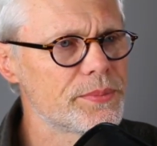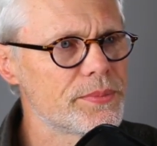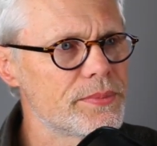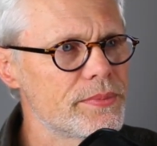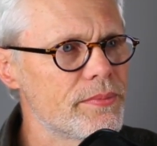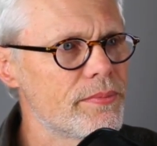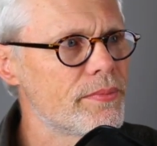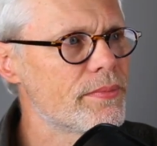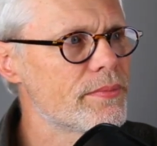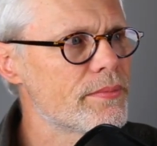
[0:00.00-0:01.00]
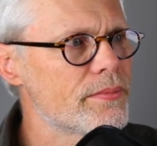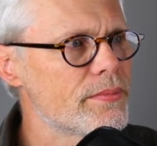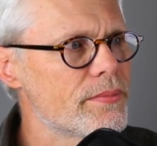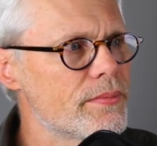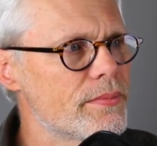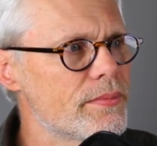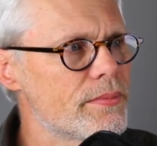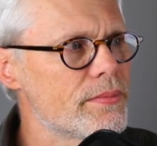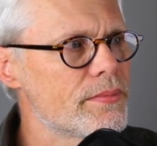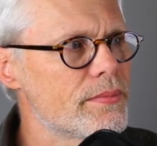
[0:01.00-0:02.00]

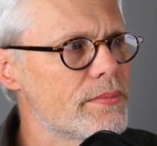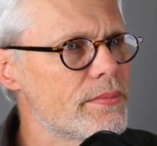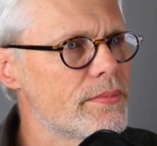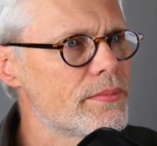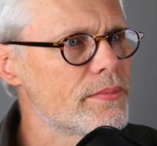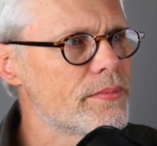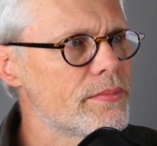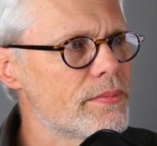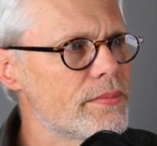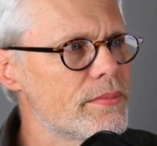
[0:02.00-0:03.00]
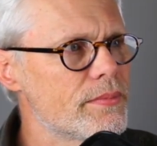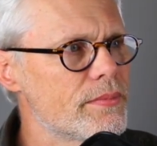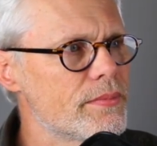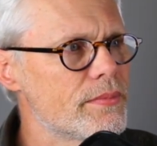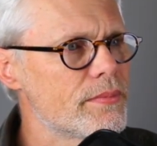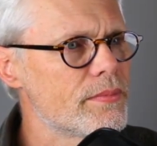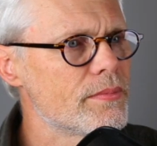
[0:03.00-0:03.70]
(silence)